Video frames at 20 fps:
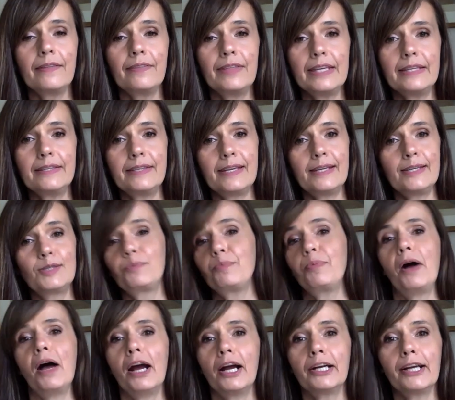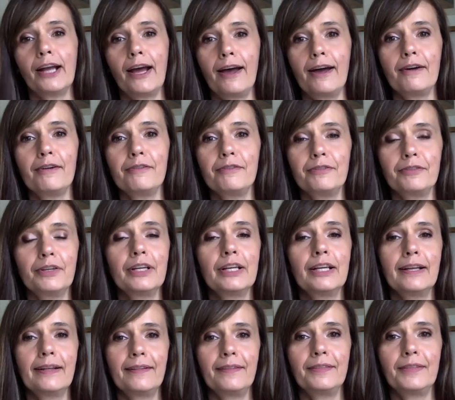This is part of
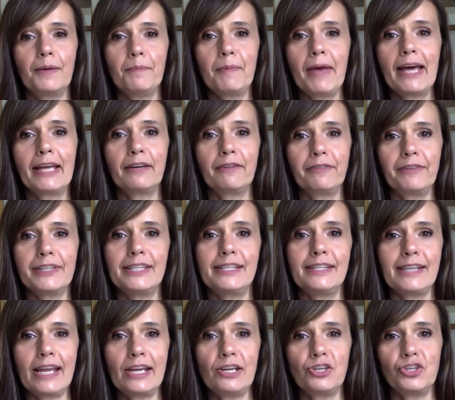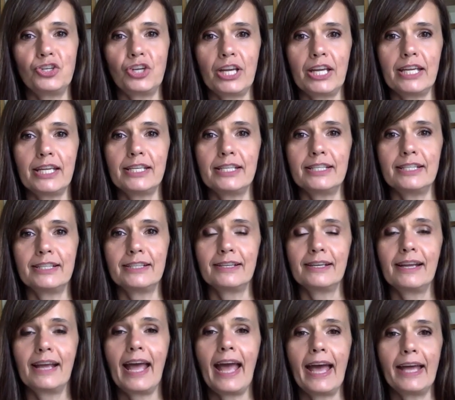the manifestation
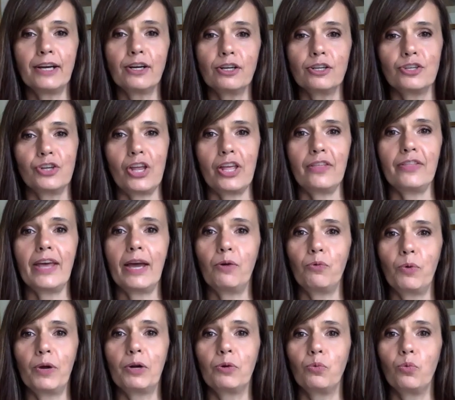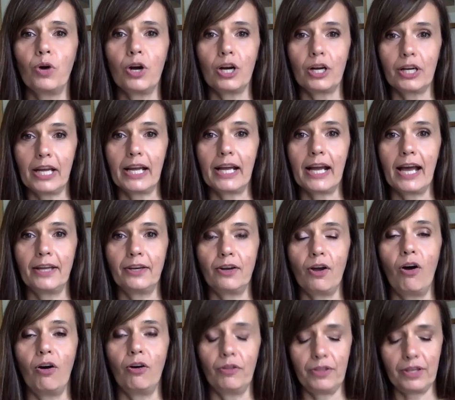energy that we're working on
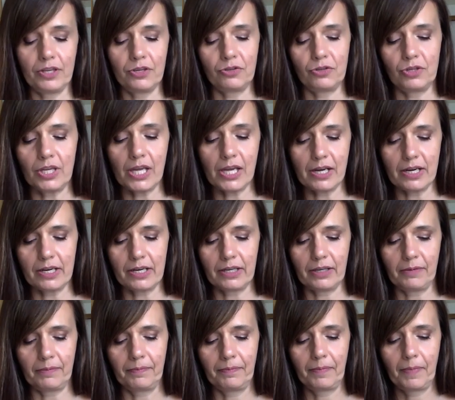all this year.